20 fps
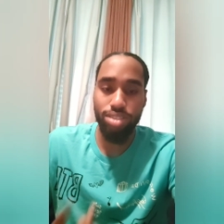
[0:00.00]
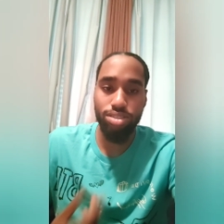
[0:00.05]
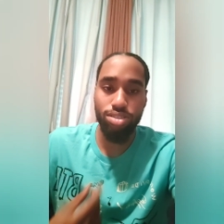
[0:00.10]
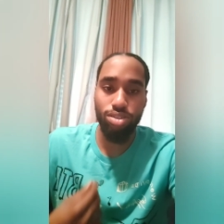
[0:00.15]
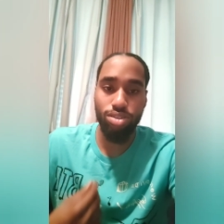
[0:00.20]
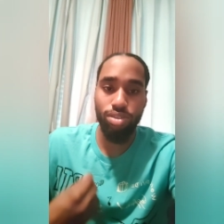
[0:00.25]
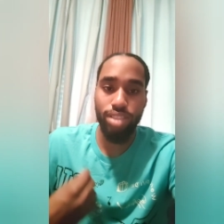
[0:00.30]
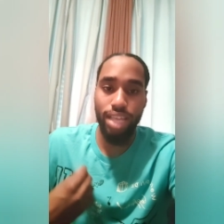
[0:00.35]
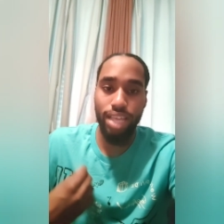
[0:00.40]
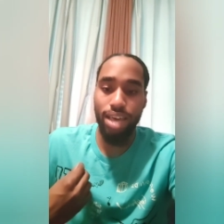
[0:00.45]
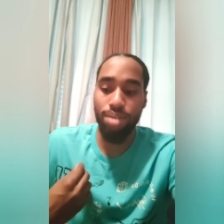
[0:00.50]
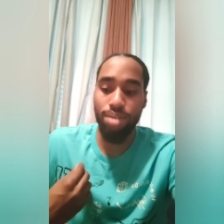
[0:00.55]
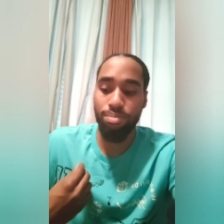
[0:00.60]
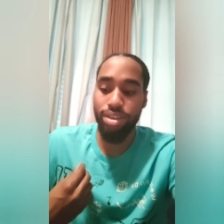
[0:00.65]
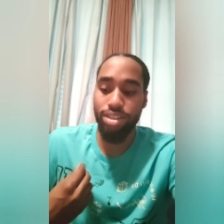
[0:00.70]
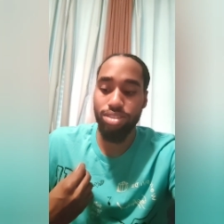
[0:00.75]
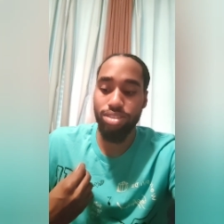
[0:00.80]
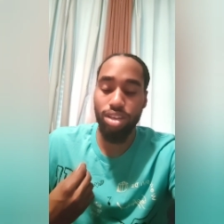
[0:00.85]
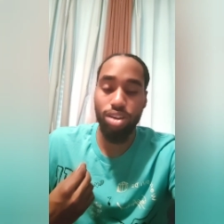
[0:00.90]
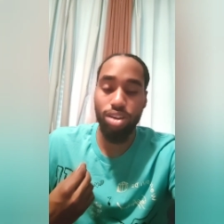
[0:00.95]
So that
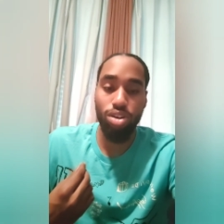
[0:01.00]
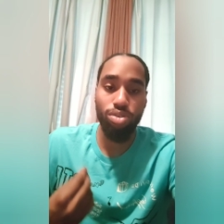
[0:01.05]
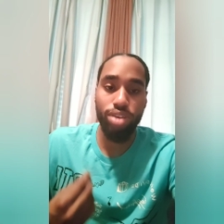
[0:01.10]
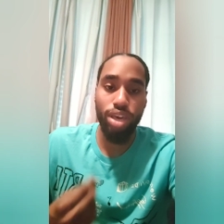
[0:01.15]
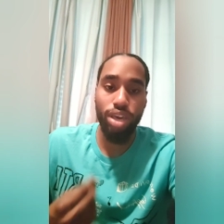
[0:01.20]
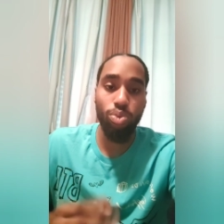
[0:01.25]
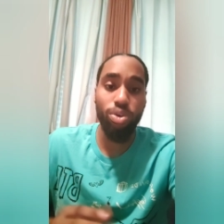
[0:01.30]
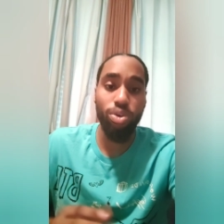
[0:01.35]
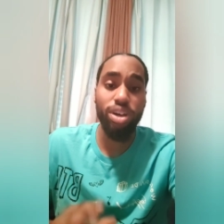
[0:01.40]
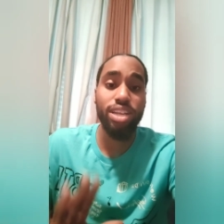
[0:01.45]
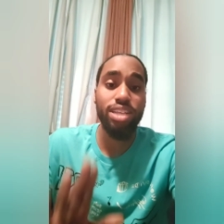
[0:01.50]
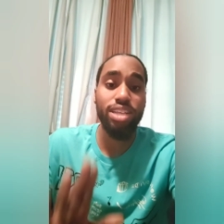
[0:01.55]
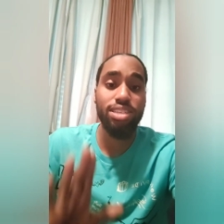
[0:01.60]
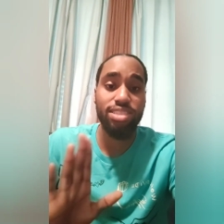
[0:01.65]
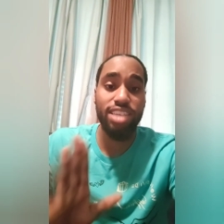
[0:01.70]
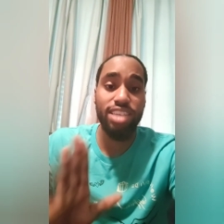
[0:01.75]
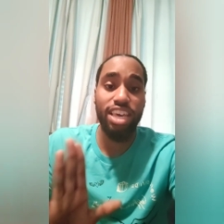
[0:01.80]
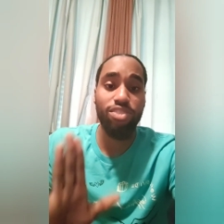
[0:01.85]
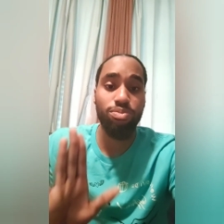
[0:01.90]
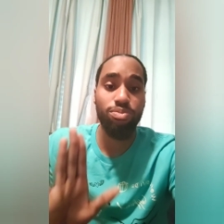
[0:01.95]
means like, okay, we're gonna
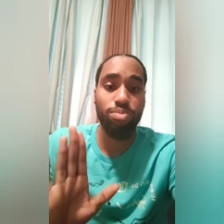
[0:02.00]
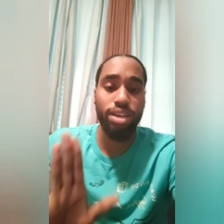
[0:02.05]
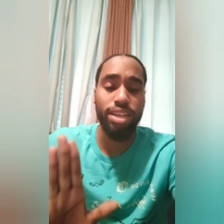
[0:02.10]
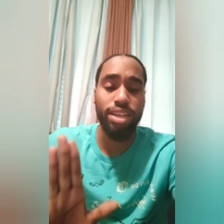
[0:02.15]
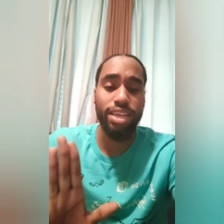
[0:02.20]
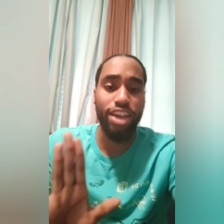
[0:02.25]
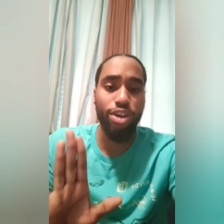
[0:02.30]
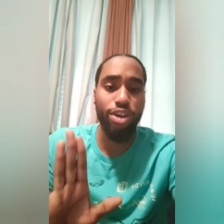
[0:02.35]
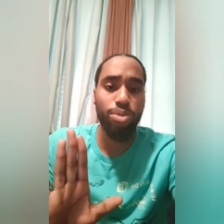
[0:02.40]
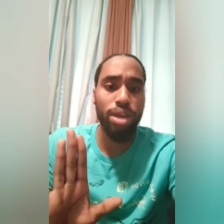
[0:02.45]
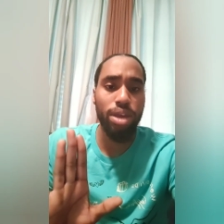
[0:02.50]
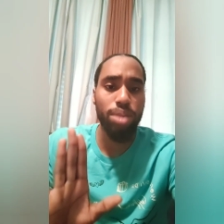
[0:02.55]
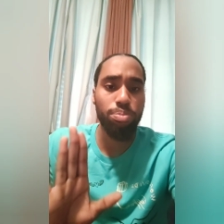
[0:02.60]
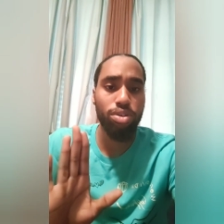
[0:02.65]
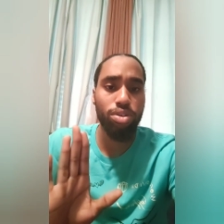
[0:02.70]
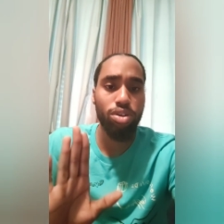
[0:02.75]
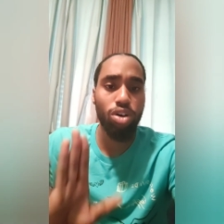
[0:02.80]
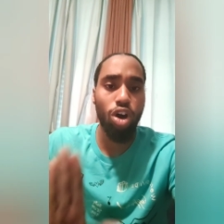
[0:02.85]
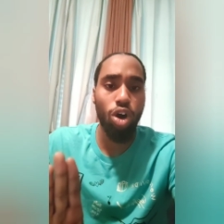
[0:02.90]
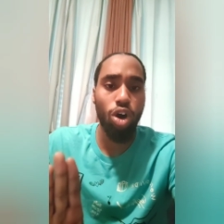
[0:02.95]
save money. Everybody
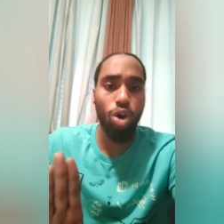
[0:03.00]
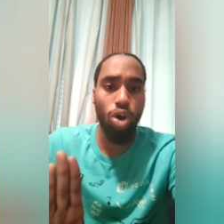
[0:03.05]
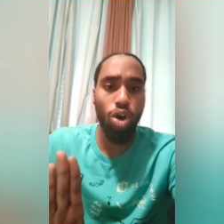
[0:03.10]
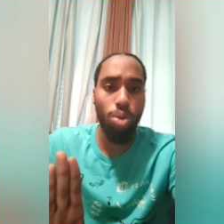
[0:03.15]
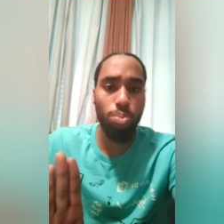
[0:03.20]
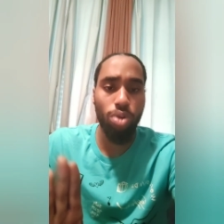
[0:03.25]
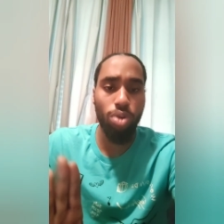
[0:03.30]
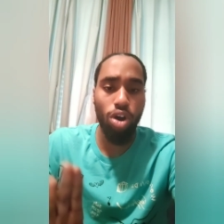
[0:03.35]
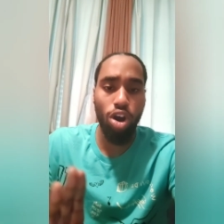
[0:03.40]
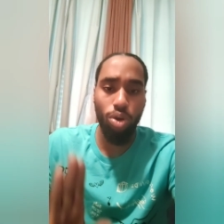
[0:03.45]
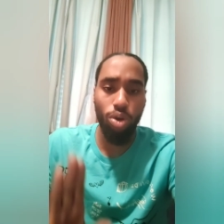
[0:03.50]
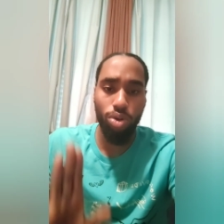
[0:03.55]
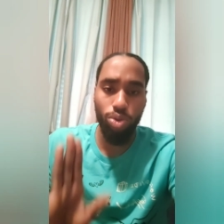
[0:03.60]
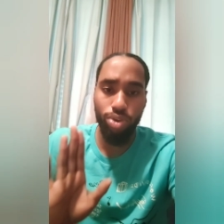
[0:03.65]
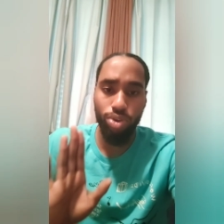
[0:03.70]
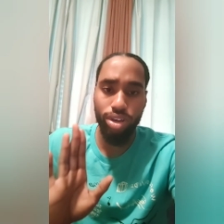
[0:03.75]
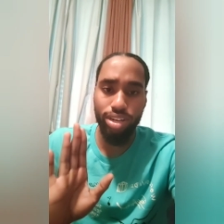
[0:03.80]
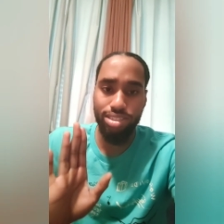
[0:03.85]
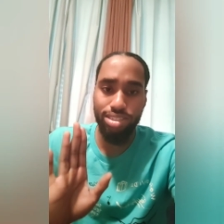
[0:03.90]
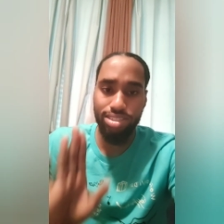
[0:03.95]
put a halt on borrowing.
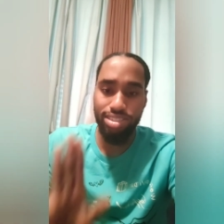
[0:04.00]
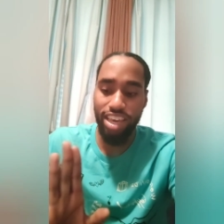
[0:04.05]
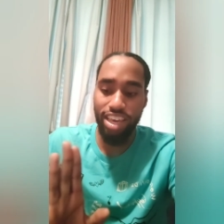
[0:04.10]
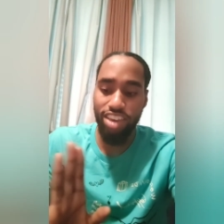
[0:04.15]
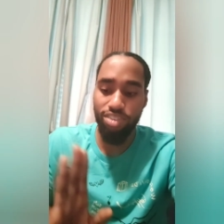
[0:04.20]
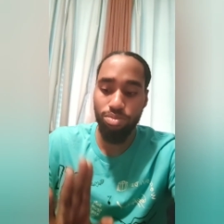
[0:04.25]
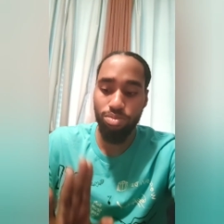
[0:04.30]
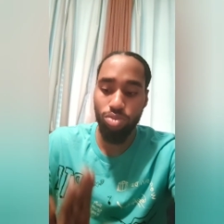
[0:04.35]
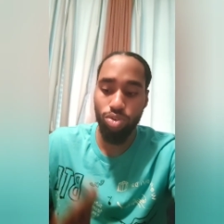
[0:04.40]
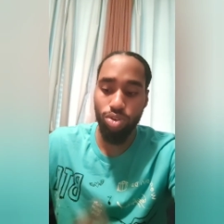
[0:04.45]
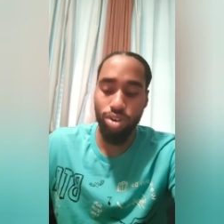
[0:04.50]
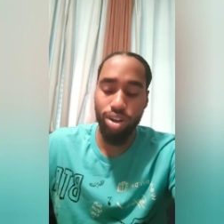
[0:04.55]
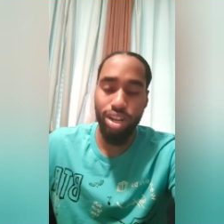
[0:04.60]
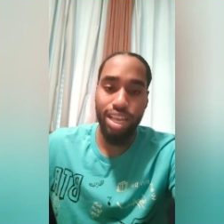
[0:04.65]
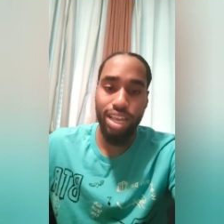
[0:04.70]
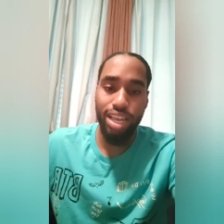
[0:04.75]
We're gonna save more,